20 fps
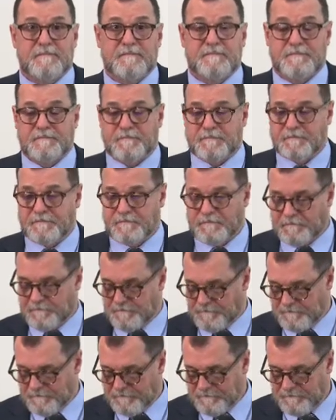
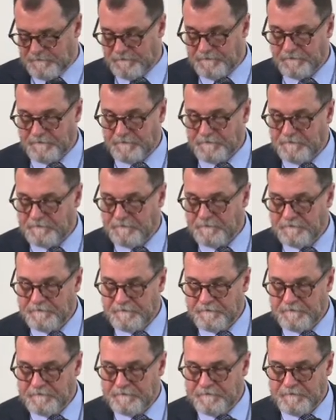
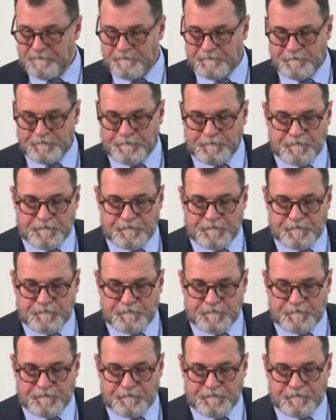No one is speaking in this clip.